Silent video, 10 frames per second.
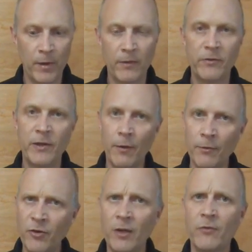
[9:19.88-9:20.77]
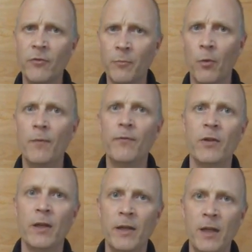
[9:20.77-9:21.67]
see how it changes and morphs
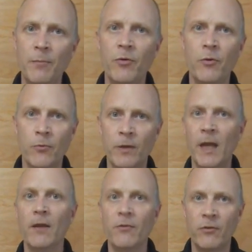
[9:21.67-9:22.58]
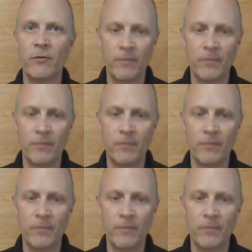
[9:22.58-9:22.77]
and keeps you engaged.